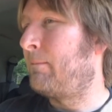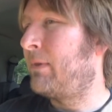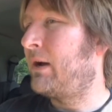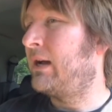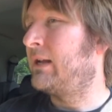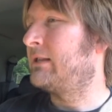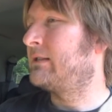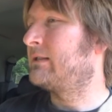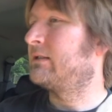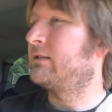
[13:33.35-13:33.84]

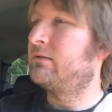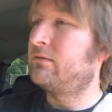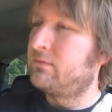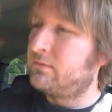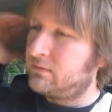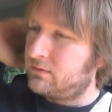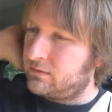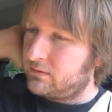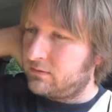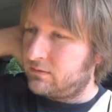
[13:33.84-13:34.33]
But
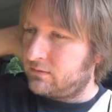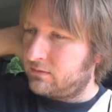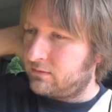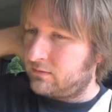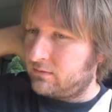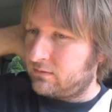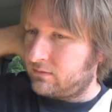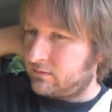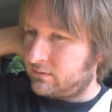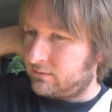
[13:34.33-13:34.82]

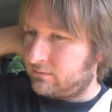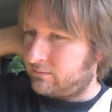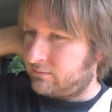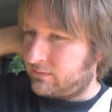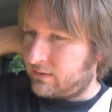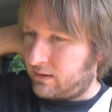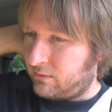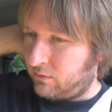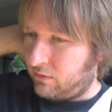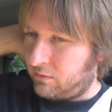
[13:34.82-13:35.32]

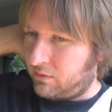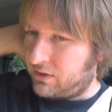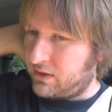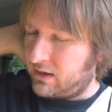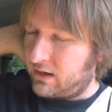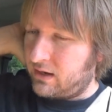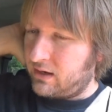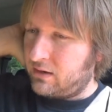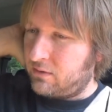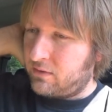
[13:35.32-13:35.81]
I went with
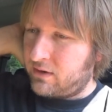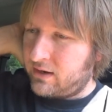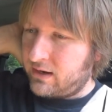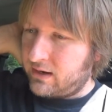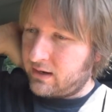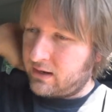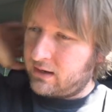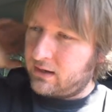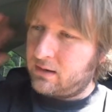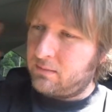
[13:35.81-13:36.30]
it
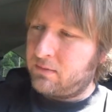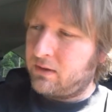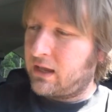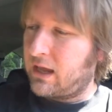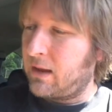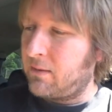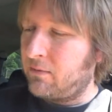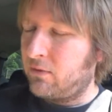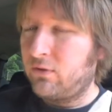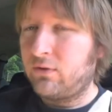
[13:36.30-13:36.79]
anyway, and it
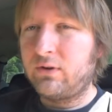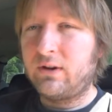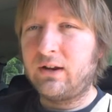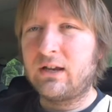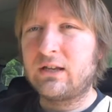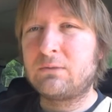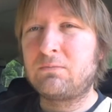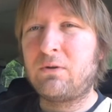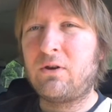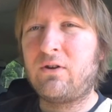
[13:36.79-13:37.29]
became a
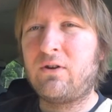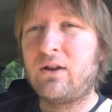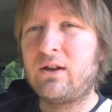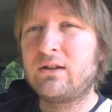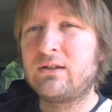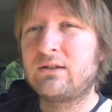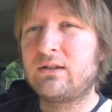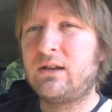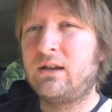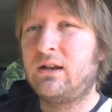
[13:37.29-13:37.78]
learning
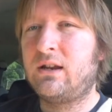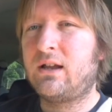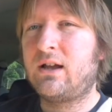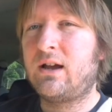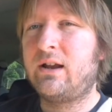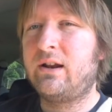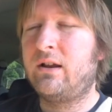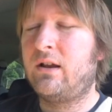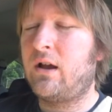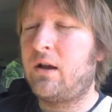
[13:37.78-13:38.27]
experience, and it
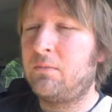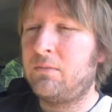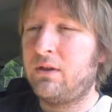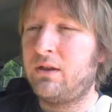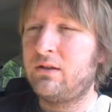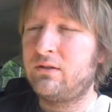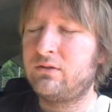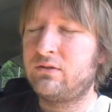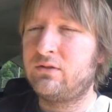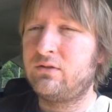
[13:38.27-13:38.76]
kind of got
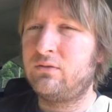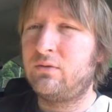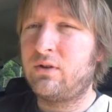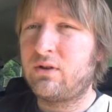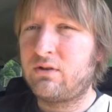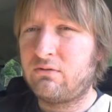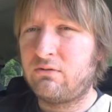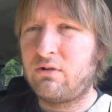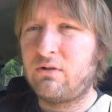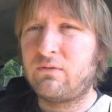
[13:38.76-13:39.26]
me into
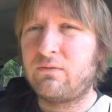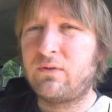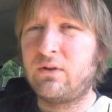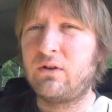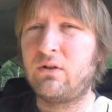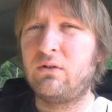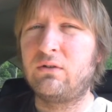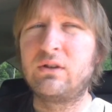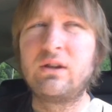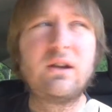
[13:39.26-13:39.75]
a career
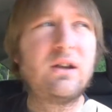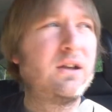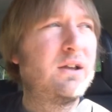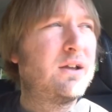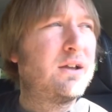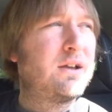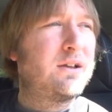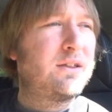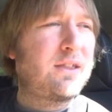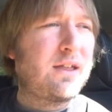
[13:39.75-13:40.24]
field
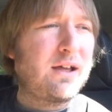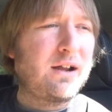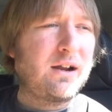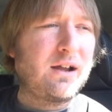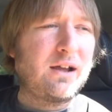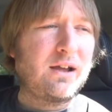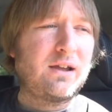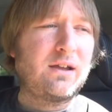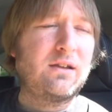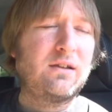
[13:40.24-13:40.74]
that
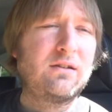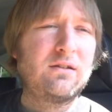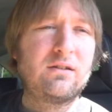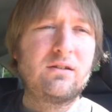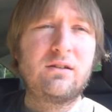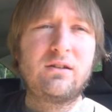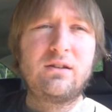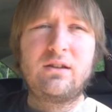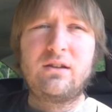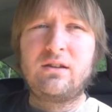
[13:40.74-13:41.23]
I
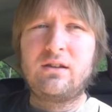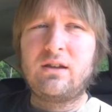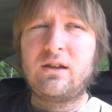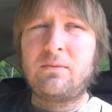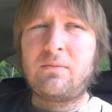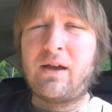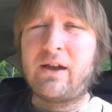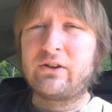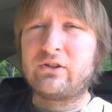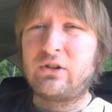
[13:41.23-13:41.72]

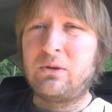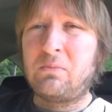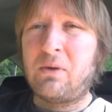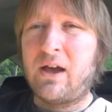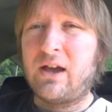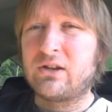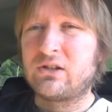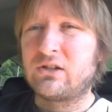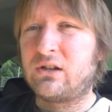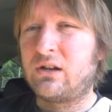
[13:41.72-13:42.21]
am actually
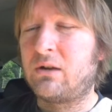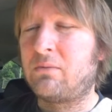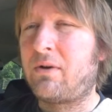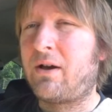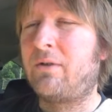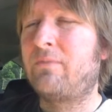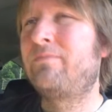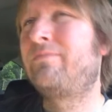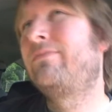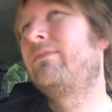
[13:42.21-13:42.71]
passionate
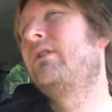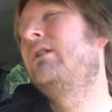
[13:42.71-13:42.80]
about.